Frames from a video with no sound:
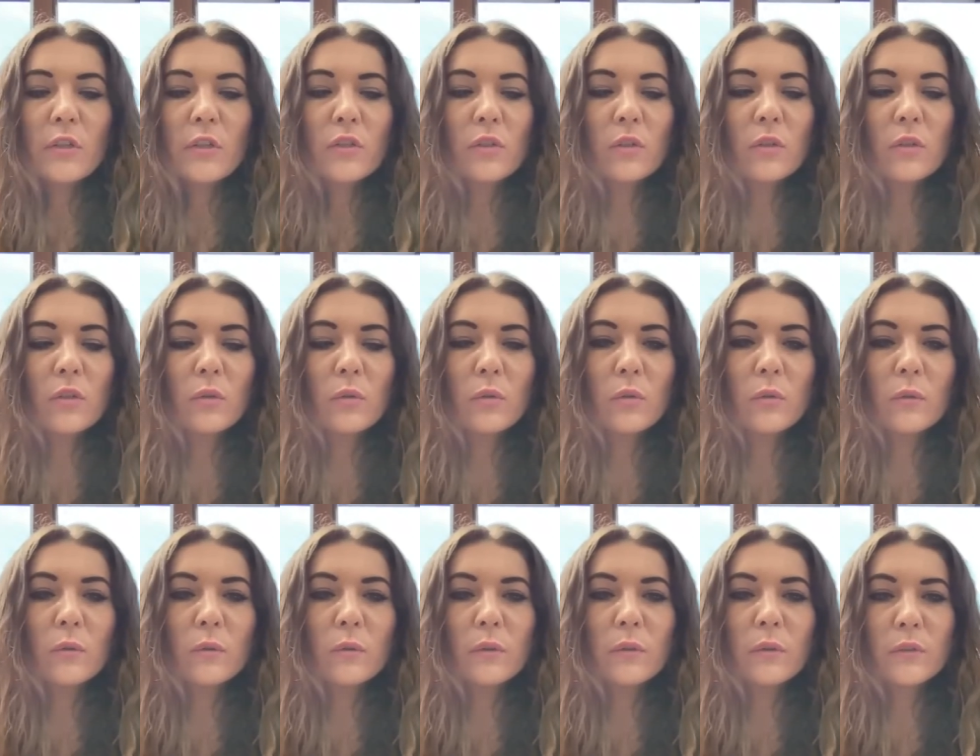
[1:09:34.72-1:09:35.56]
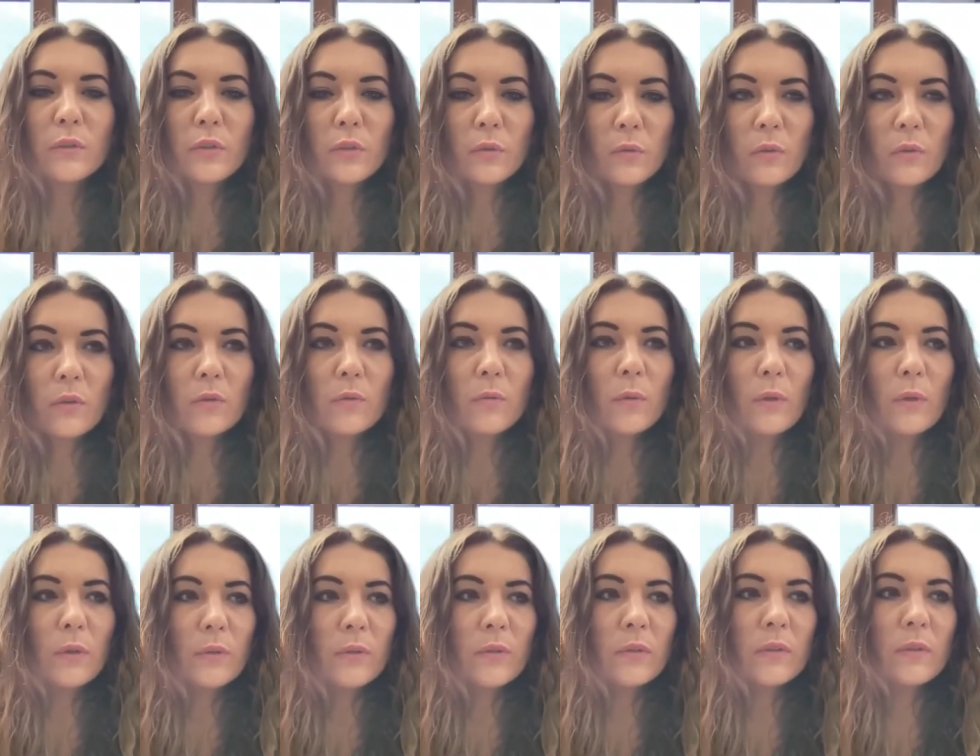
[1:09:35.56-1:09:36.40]
so so this
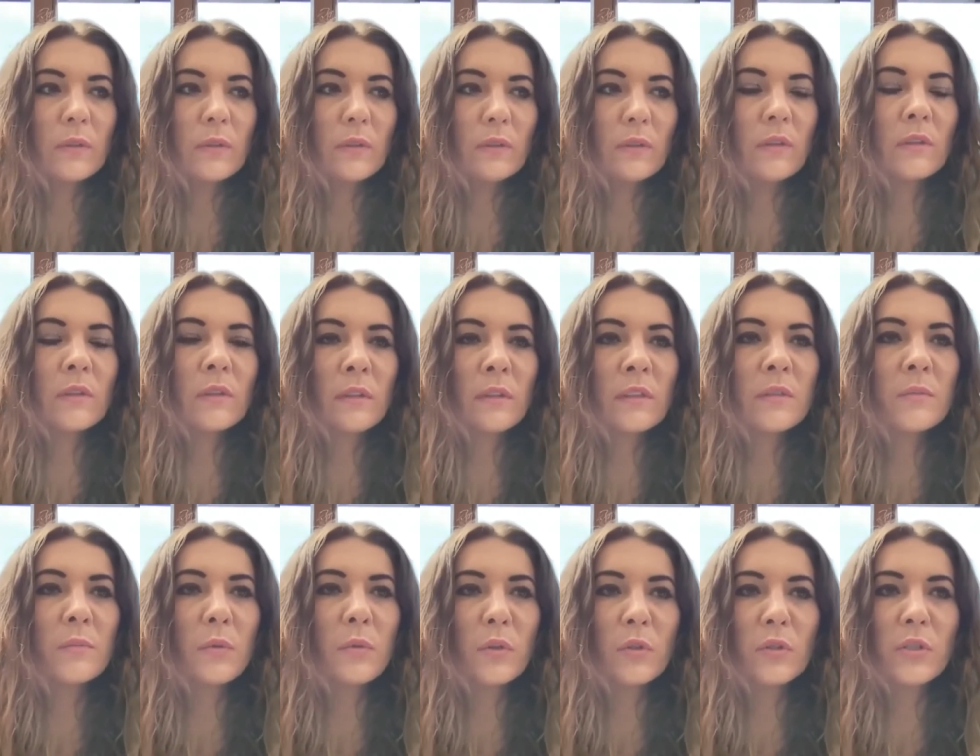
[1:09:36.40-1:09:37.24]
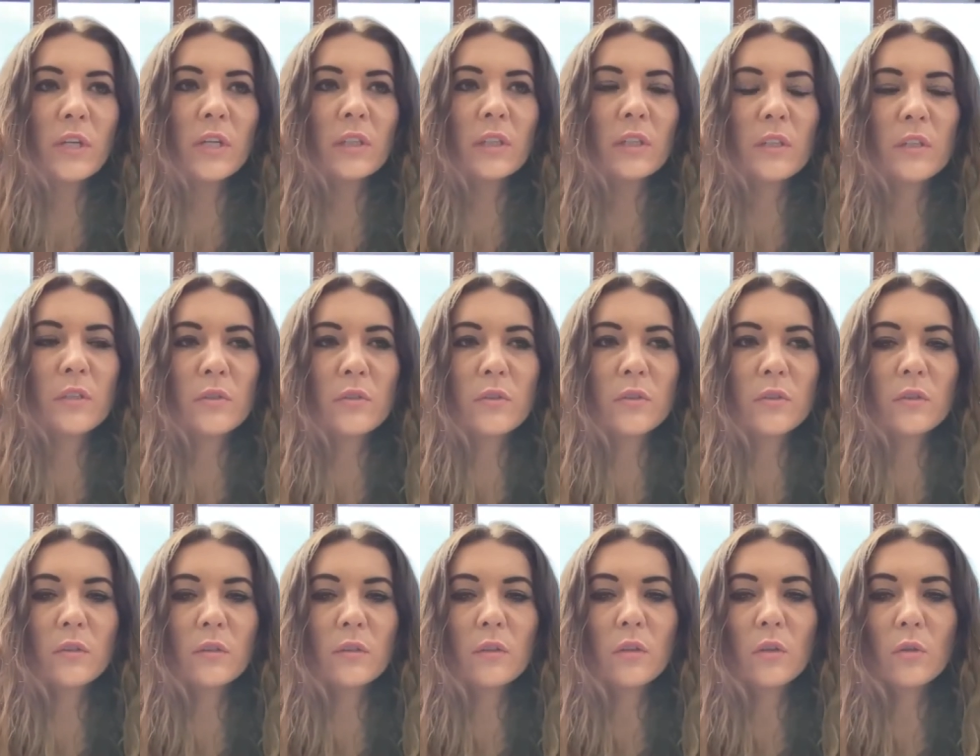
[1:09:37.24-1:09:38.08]
was uh, th this project is
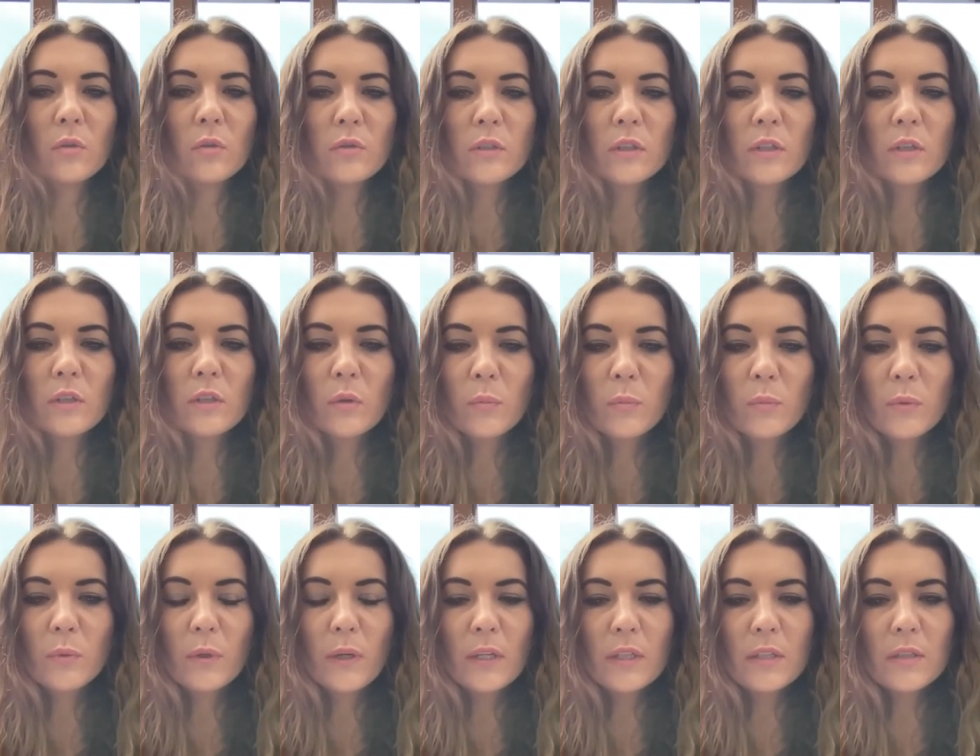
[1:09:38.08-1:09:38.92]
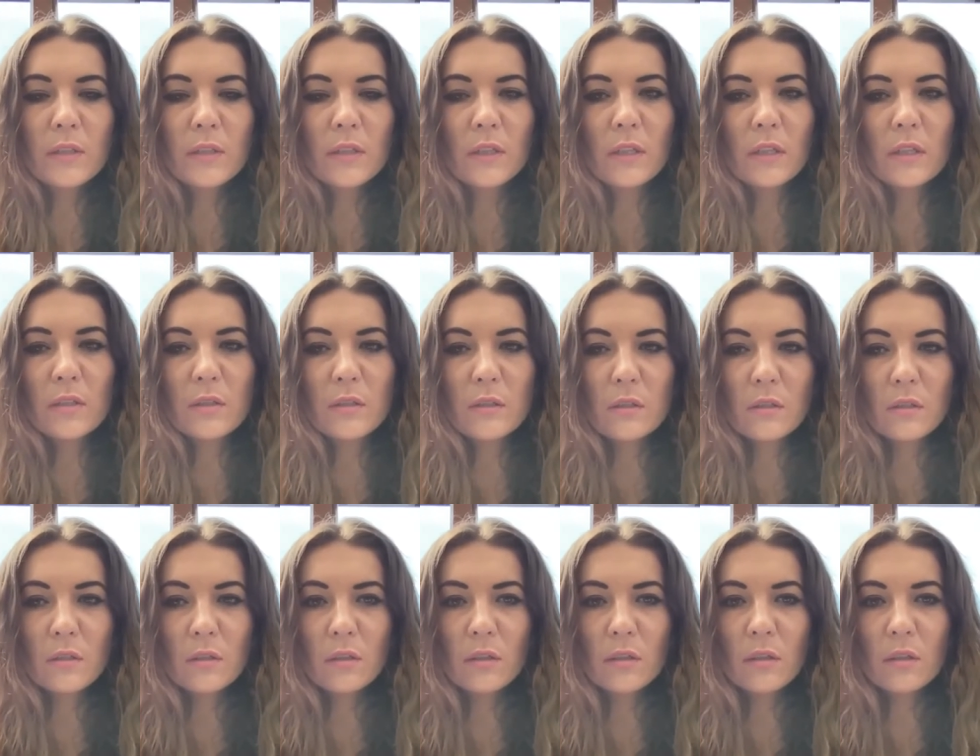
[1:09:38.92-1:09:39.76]
uh, closely cooperated
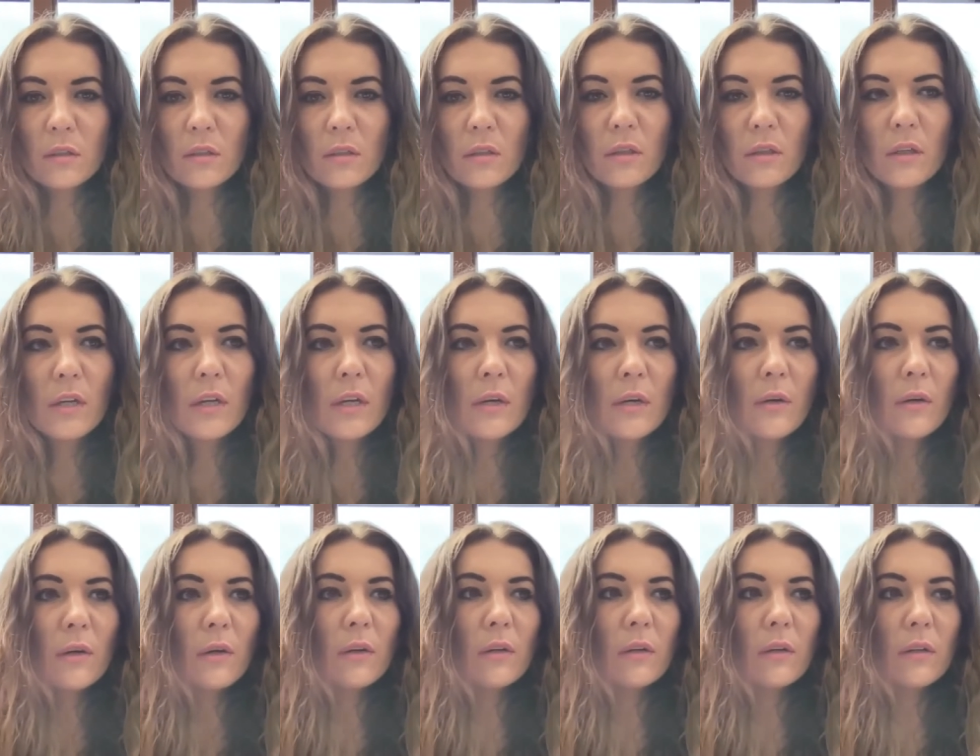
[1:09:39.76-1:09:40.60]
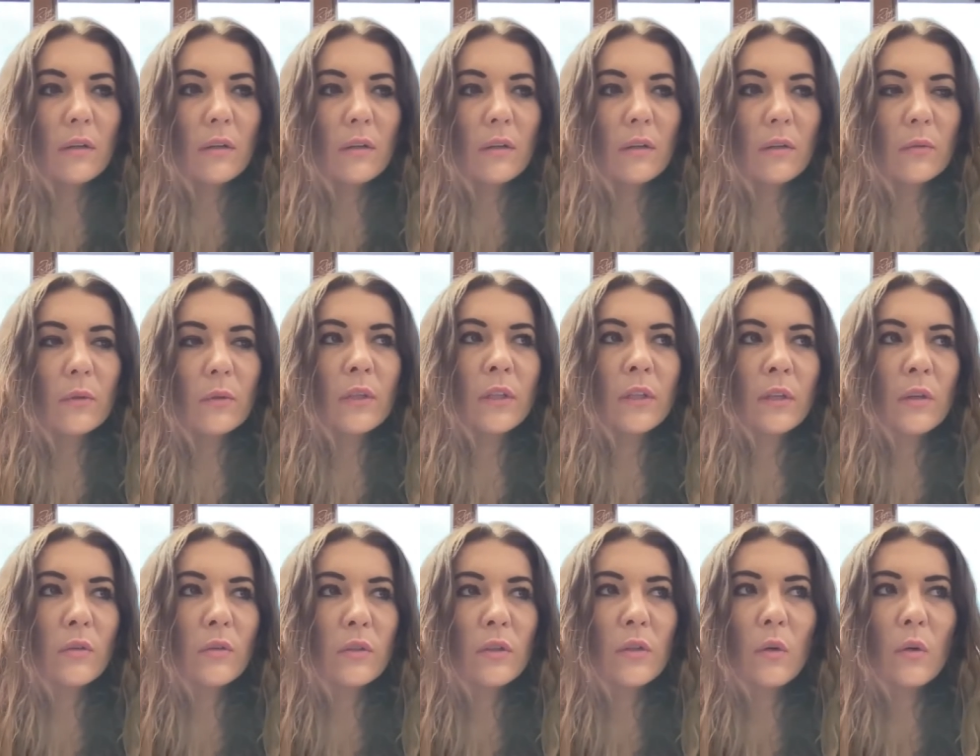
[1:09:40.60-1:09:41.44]
uh, or we
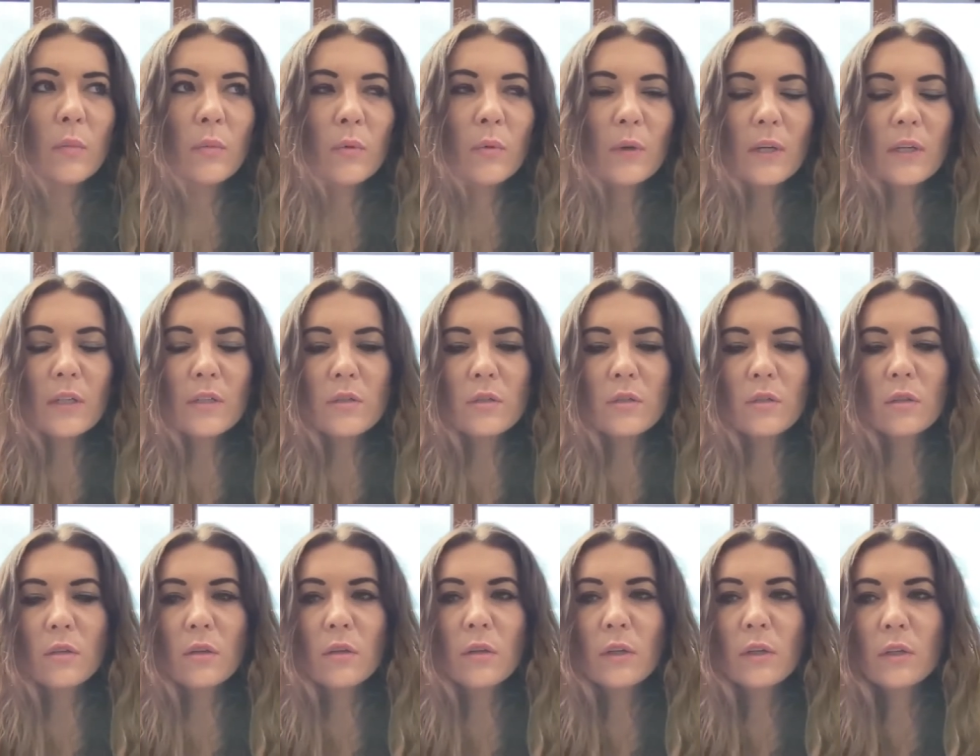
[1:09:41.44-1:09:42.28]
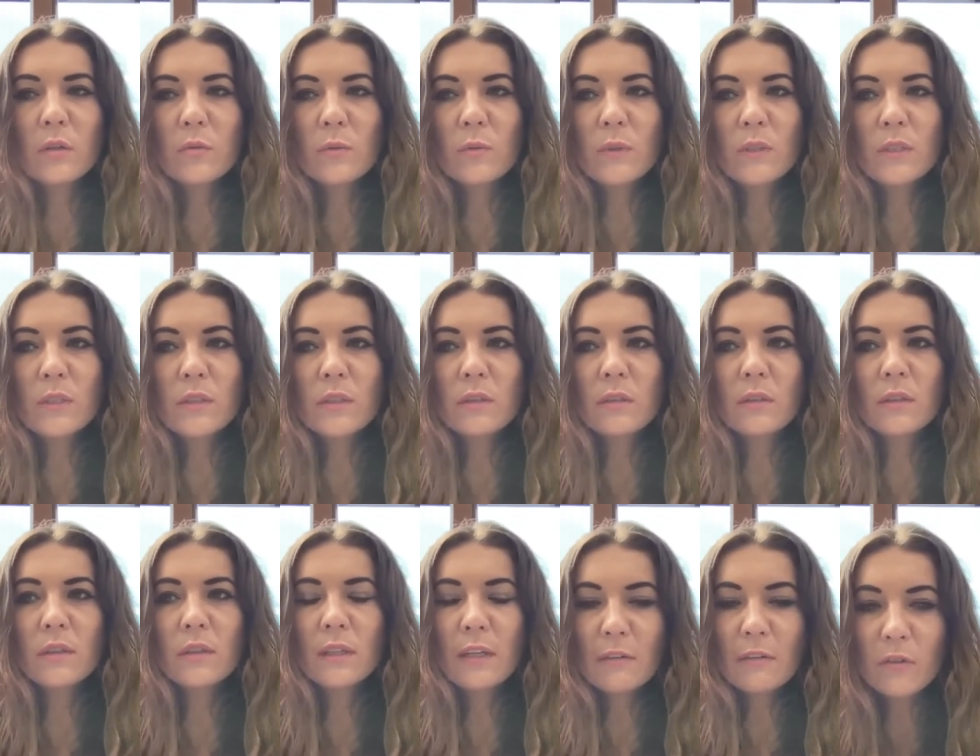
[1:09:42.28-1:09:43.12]
closely cooperate uh, on it with
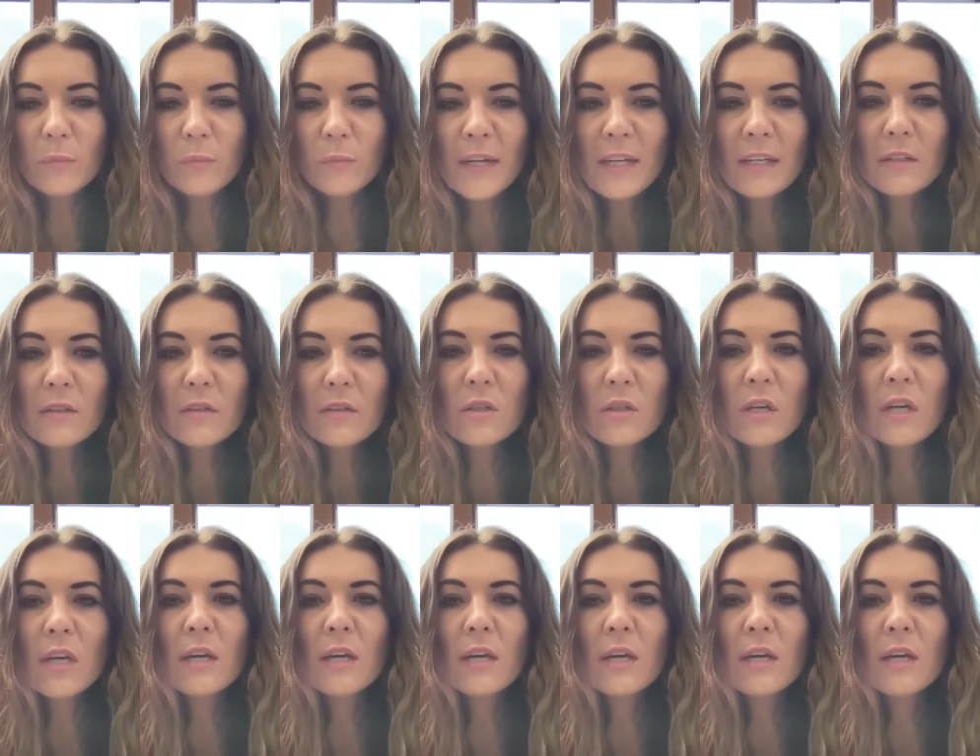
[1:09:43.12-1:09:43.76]
the government,